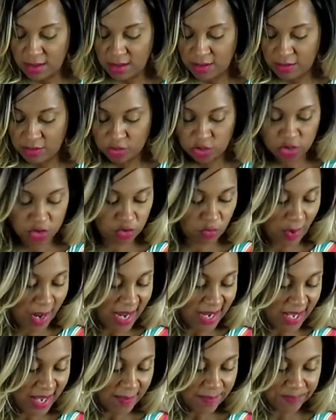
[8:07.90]

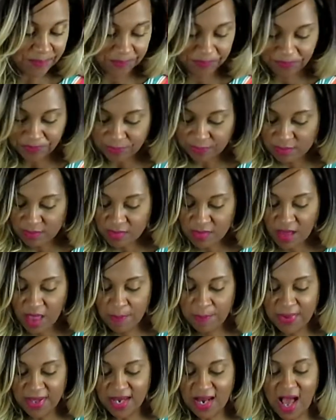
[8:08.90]
shredded,
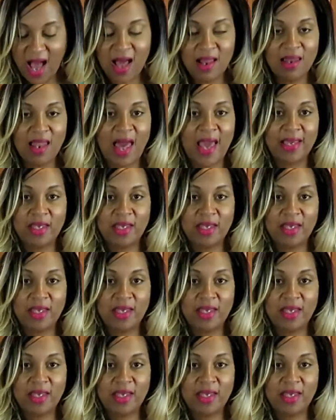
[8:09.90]
but I like